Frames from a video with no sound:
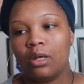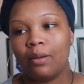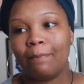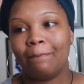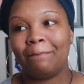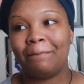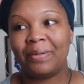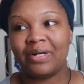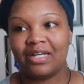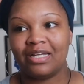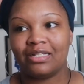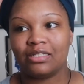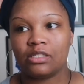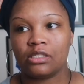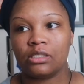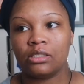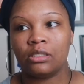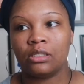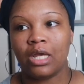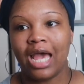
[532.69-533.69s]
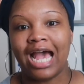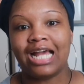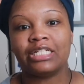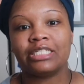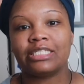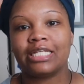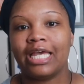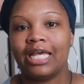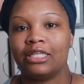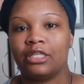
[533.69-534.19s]
But I
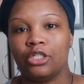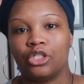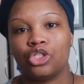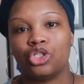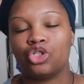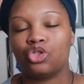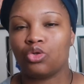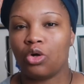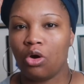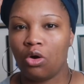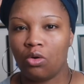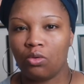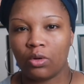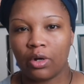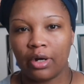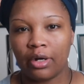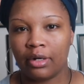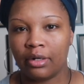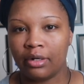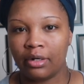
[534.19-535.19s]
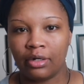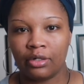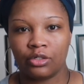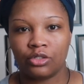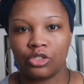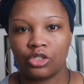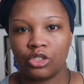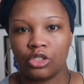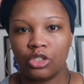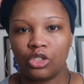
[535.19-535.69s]
just had this strong
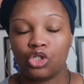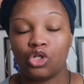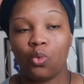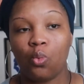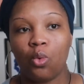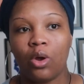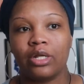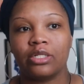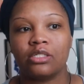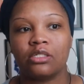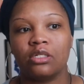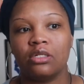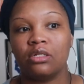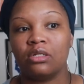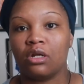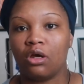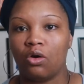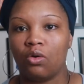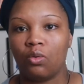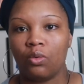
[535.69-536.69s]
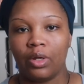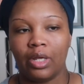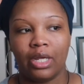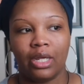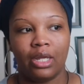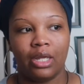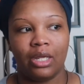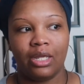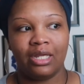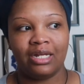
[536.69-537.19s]
urge to want to know,
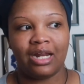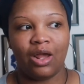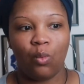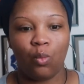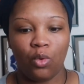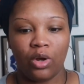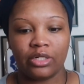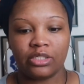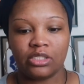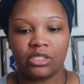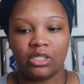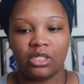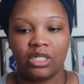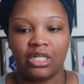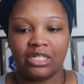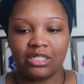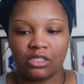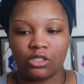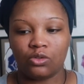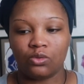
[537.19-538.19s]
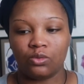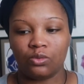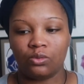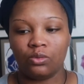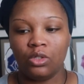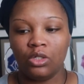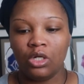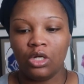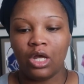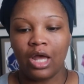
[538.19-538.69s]
and I wanted
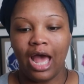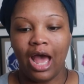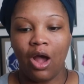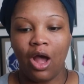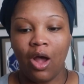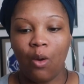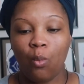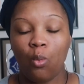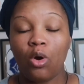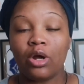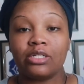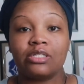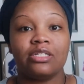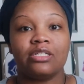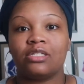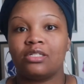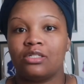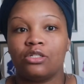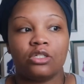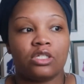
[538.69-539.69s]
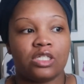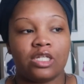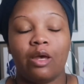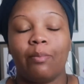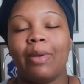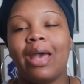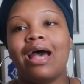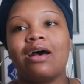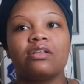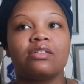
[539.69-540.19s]
to
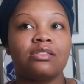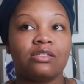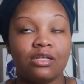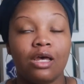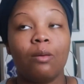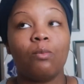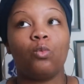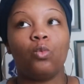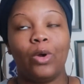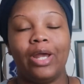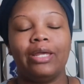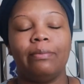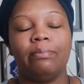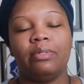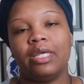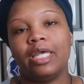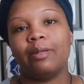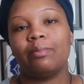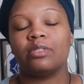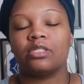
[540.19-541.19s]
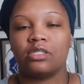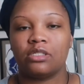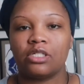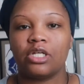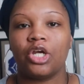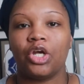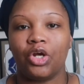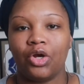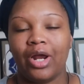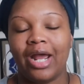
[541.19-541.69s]
somehow, some way be able to
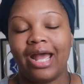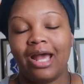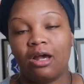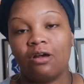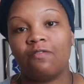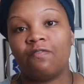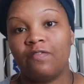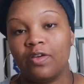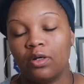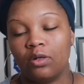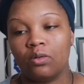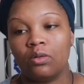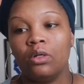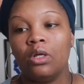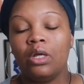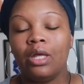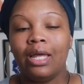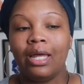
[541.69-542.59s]
tell her how I felt.